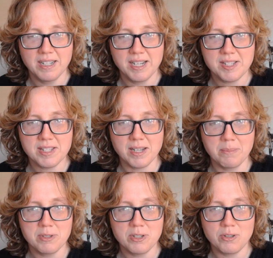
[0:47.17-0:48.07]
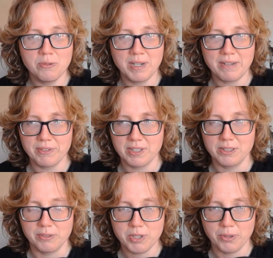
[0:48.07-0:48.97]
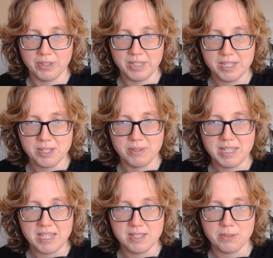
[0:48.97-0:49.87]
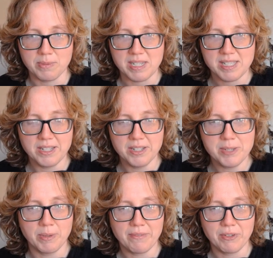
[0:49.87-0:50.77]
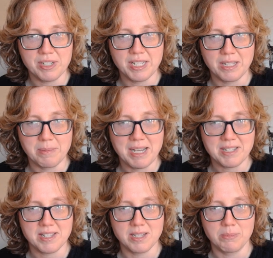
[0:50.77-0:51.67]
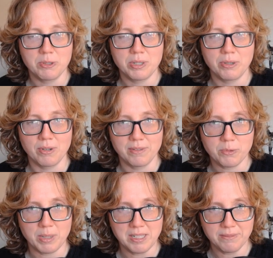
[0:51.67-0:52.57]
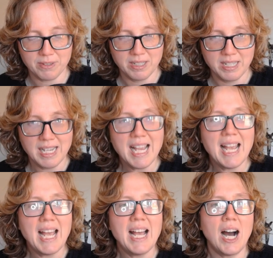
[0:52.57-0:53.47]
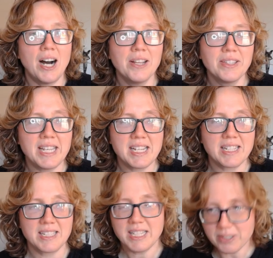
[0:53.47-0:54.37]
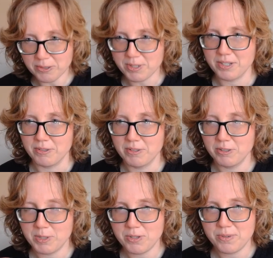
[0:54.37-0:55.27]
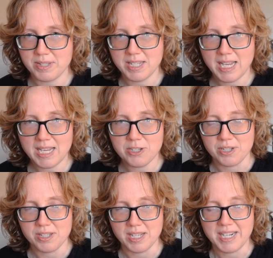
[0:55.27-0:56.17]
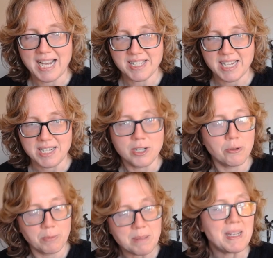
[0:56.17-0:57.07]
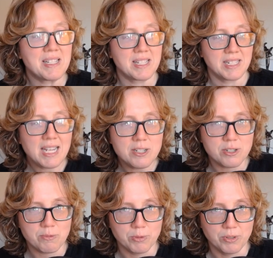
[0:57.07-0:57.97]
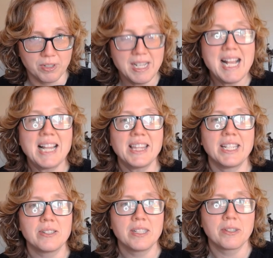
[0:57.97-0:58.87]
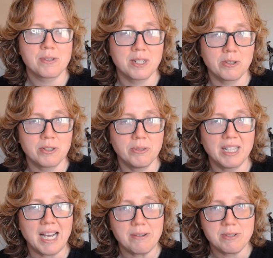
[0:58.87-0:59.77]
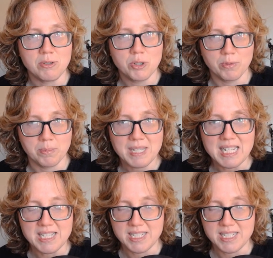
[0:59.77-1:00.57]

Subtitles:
sum to whatever the clue total is. So these three cells, whatever is in them, has to sum to a total of 12. Unlike Killer Sudoku, which uses cages and has a no repeats in cages rule, Little Killer Sudoku allows you to repeat